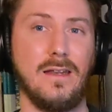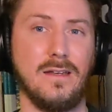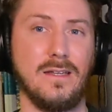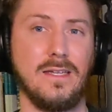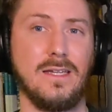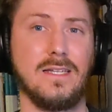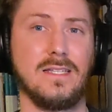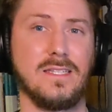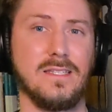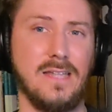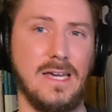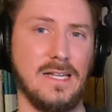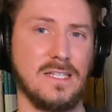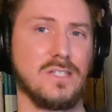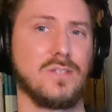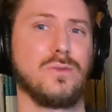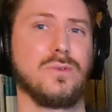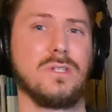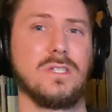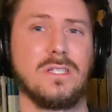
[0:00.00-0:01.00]
And it's
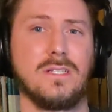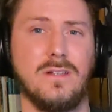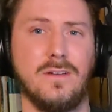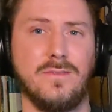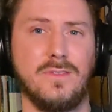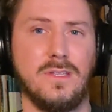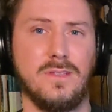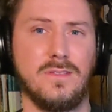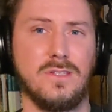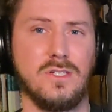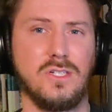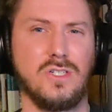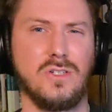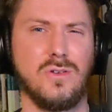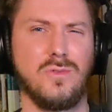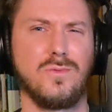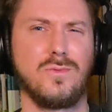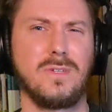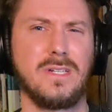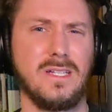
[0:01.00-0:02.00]
that sort of stuff that this
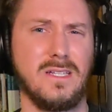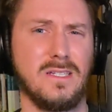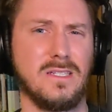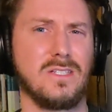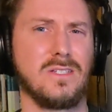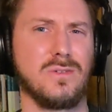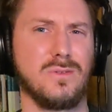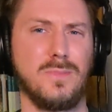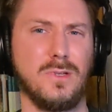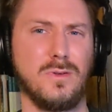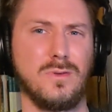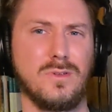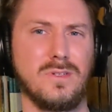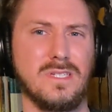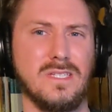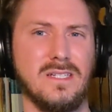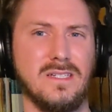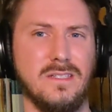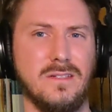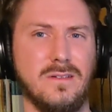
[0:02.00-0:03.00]
show really
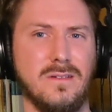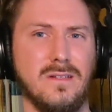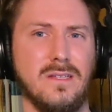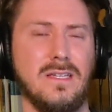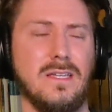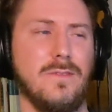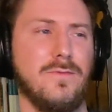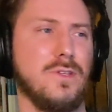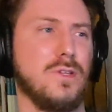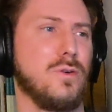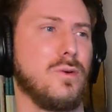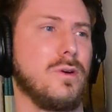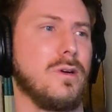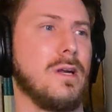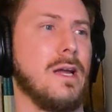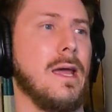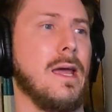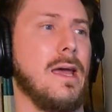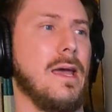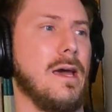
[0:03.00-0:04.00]
explores. And if
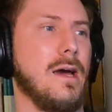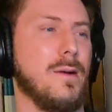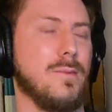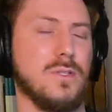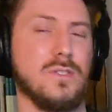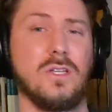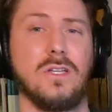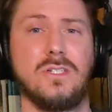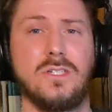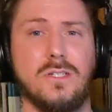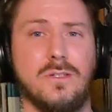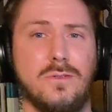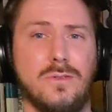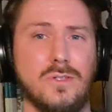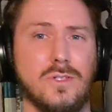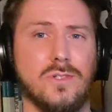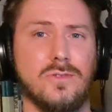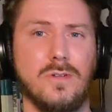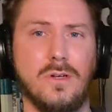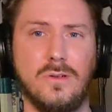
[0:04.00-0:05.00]
you're a
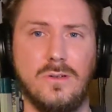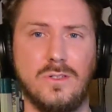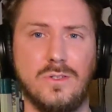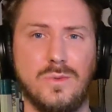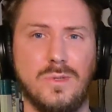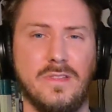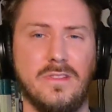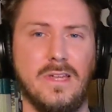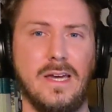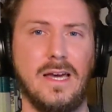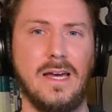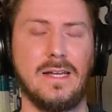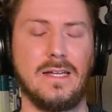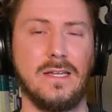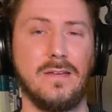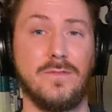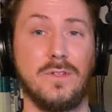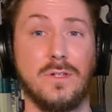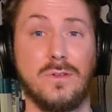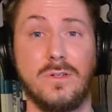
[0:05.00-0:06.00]
musician who struggles with
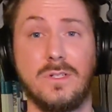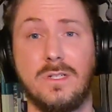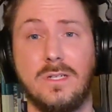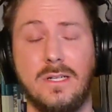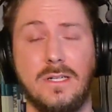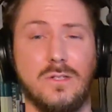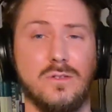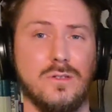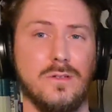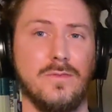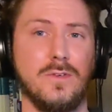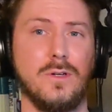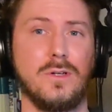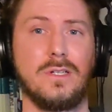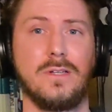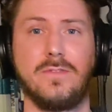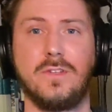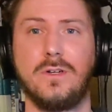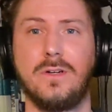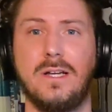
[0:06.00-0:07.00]
that, if you're an
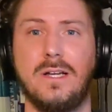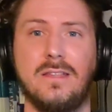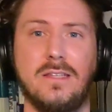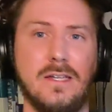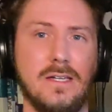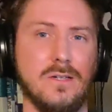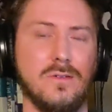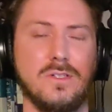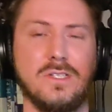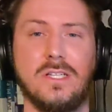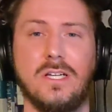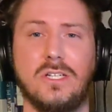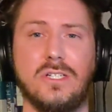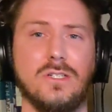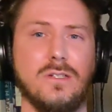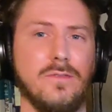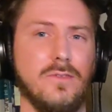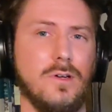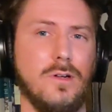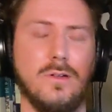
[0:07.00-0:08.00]
introvert, if you're at the
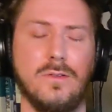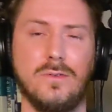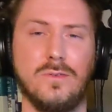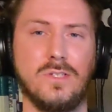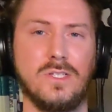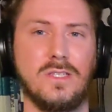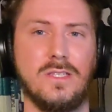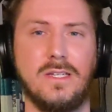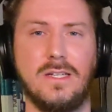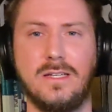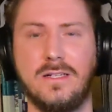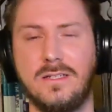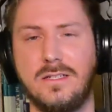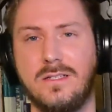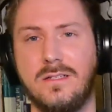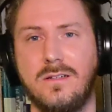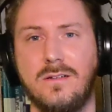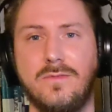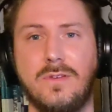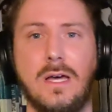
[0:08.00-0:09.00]
intersection of all those
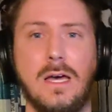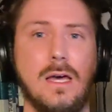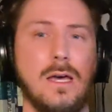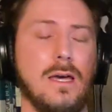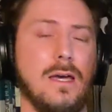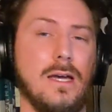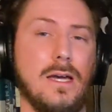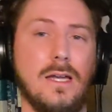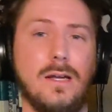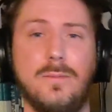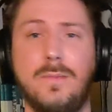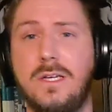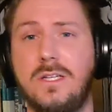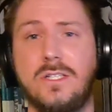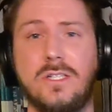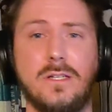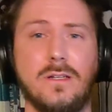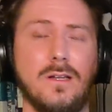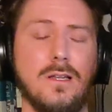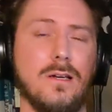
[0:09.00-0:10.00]
things of
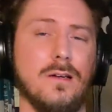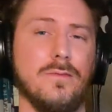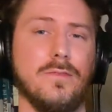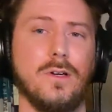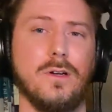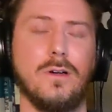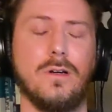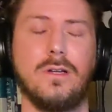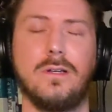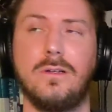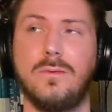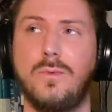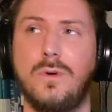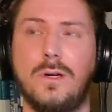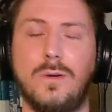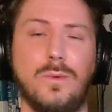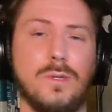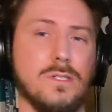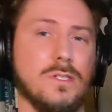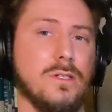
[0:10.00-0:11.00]
animation lover,
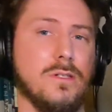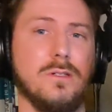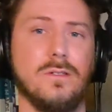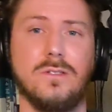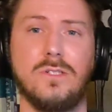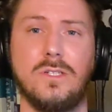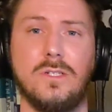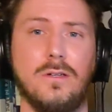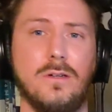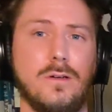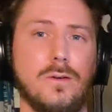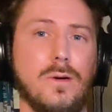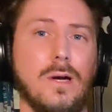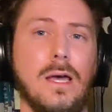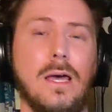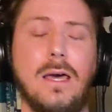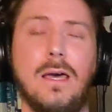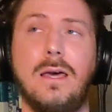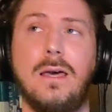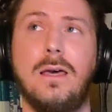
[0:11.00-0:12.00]
you want to watch a good
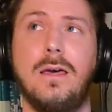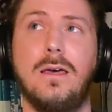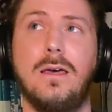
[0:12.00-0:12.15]
show,